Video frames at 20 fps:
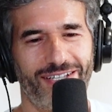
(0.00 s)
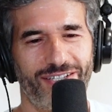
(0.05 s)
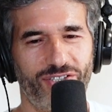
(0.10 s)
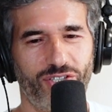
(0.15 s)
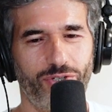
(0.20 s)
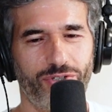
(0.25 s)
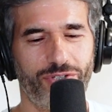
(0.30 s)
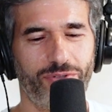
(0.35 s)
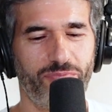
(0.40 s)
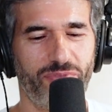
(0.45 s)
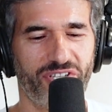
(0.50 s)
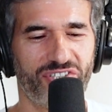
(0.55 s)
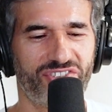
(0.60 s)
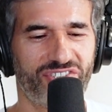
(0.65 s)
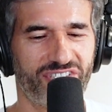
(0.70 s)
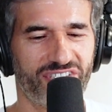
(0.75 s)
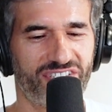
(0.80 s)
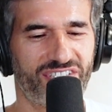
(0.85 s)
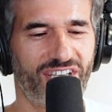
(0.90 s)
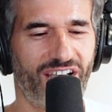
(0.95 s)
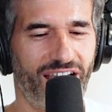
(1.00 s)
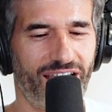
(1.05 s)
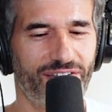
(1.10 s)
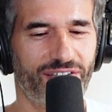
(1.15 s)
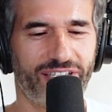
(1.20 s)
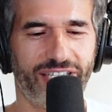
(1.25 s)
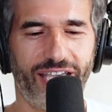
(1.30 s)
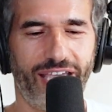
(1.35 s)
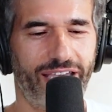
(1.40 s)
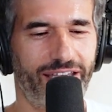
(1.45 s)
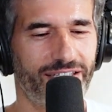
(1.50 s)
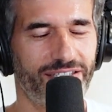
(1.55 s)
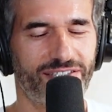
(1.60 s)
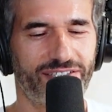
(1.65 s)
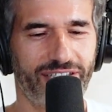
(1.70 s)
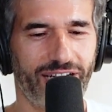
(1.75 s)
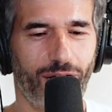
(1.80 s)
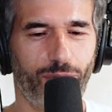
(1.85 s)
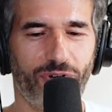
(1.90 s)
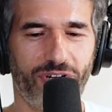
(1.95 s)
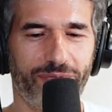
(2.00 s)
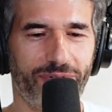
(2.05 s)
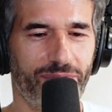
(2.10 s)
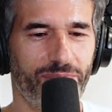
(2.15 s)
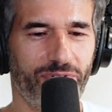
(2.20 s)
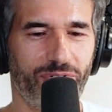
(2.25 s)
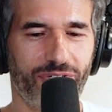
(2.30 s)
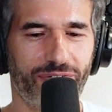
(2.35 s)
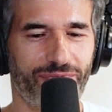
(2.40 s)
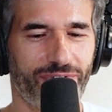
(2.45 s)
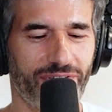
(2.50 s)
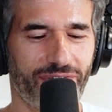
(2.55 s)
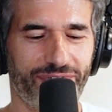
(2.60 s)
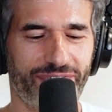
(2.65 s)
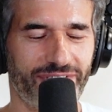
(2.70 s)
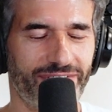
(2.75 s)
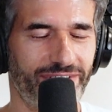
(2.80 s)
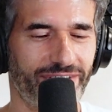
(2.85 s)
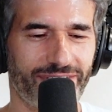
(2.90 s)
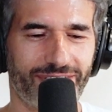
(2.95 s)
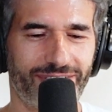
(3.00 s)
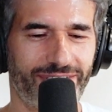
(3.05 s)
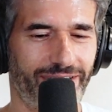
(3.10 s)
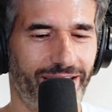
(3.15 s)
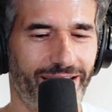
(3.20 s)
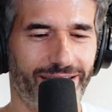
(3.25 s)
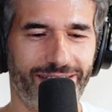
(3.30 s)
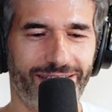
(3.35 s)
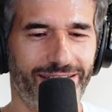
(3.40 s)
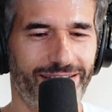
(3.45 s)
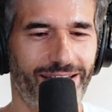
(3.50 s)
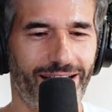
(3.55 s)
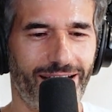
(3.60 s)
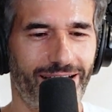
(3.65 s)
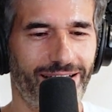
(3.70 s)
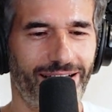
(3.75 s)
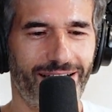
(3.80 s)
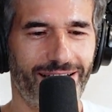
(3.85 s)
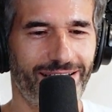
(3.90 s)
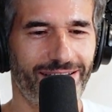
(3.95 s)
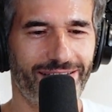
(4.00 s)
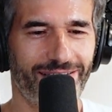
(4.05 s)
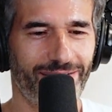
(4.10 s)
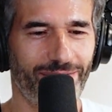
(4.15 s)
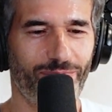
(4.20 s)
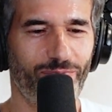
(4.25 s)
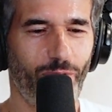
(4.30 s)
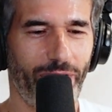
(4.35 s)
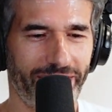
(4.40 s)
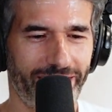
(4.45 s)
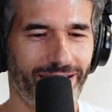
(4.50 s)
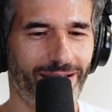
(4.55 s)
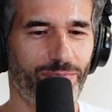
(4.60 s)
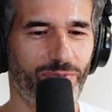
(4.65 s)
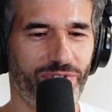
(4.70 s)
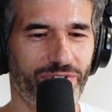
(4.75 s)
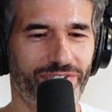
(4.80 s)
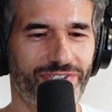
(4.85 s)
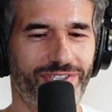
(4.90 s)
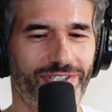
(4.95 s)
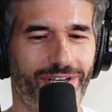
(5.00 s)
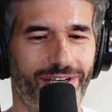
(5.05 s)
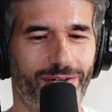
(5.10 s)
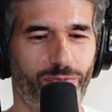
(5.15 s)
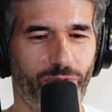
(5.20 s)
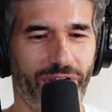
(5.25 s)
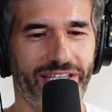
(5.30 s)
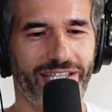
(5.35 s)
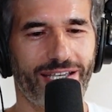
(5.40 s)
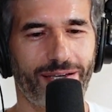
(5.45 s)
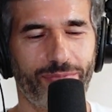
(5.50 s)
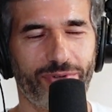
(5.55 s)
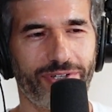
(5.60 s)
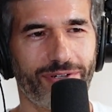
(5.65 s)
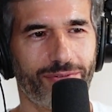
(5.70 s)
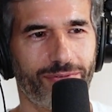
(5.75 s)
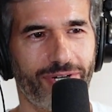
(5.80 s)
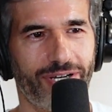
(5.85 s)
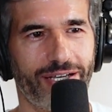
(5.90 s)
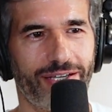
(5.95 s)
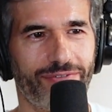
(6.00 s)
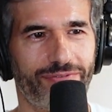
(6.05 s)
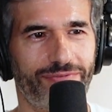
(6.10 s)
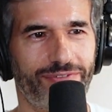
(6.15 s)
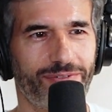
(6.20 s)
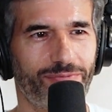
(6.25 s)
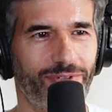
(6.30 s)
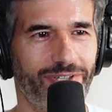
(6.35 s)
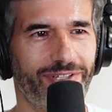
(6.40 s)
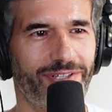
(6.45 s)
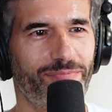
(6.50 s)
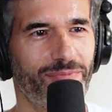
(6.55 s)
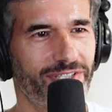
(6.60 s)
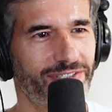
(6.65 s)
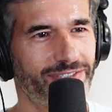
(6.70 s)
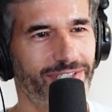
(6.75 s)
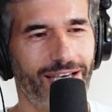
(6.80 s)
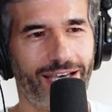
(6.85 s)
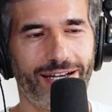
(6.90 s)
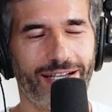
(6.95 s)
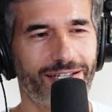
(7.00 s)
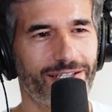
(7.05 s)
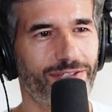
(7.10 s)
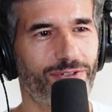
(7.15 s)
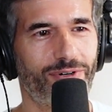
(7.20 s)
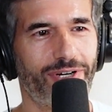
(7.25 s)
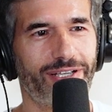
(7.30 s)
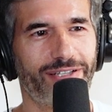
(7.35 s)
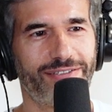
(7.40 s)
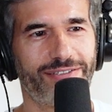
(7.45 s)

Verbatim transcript: you, you missed the time. The cadence there would have been beautiful if you just said... Uh, The waking up with your son, waking up with your wife. You really missed out on a great,